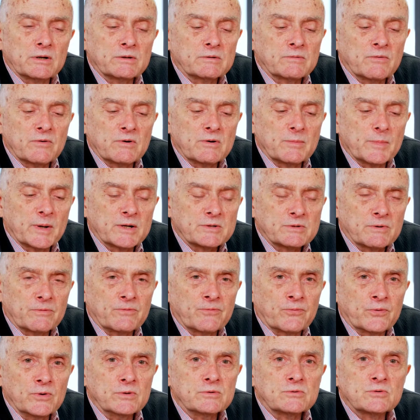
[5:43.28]
it's very much a
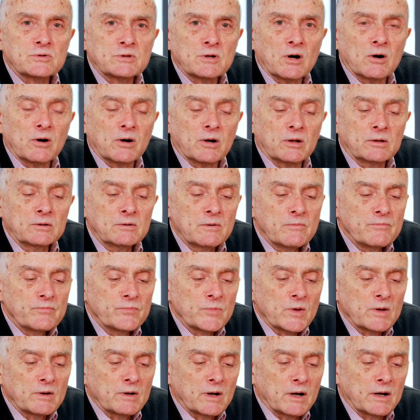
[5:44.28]
fruit style.
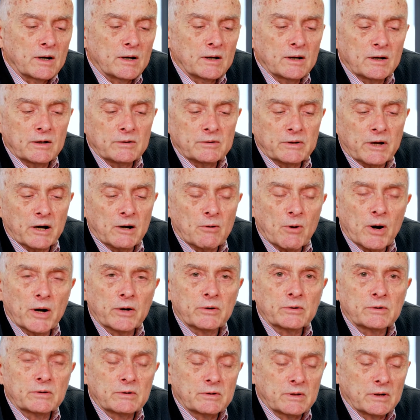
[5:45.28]
No
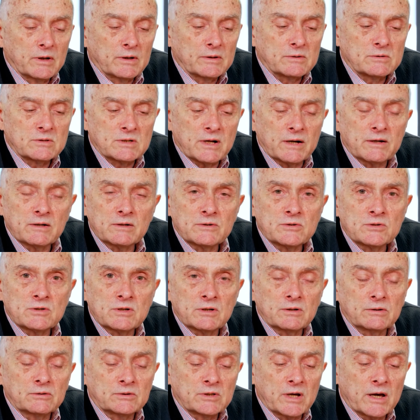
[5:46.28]
oak, stainless
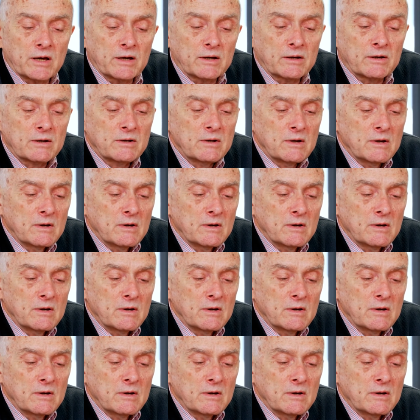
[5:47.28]
steel tank.